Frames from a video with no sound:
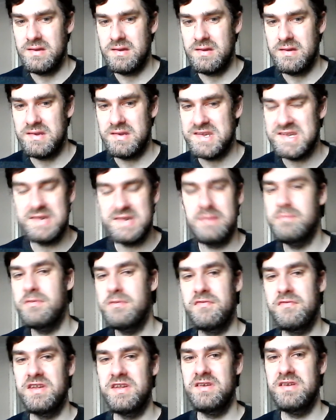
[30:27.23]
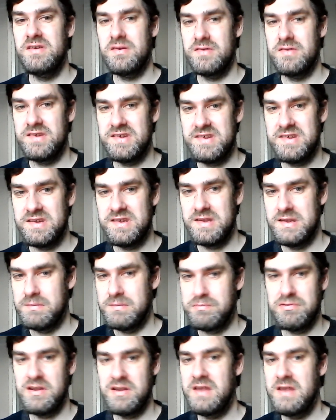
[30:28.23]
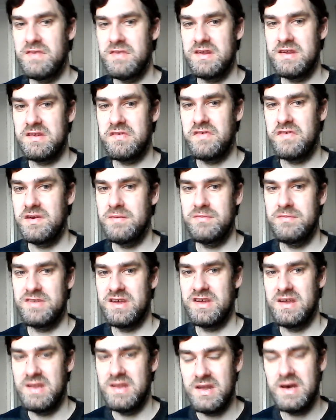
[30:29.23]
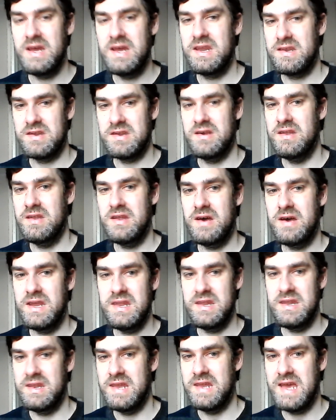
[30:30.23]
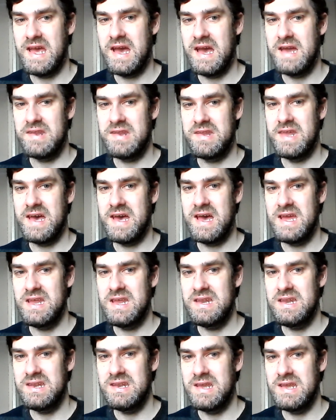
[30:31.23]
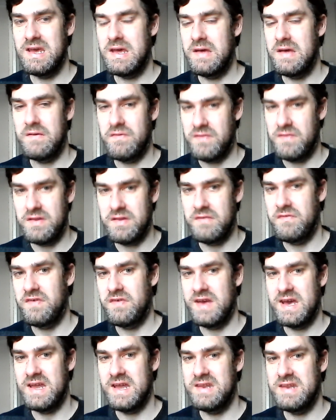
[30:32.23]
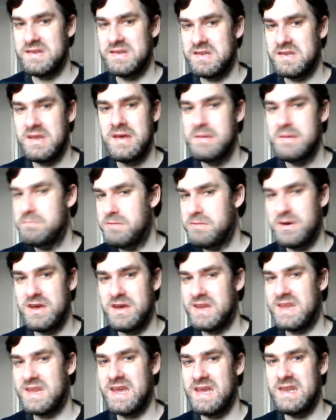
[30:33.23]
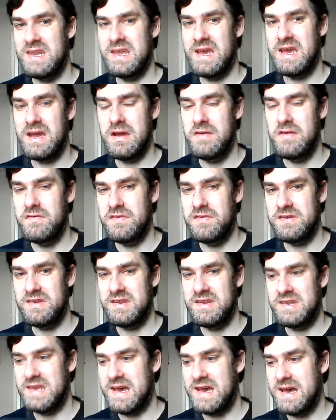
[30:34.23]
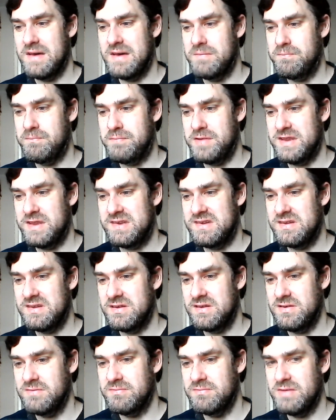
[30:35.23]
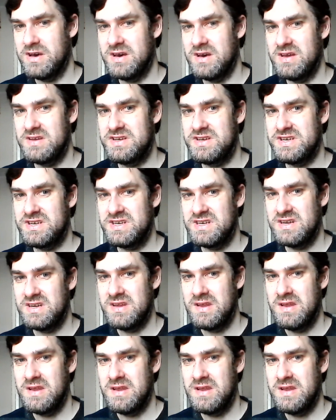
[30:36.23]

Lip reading: Some of the nods to the previous films I liked. I liked that they had that in there for the fans. But again, they overdid that a bit too much.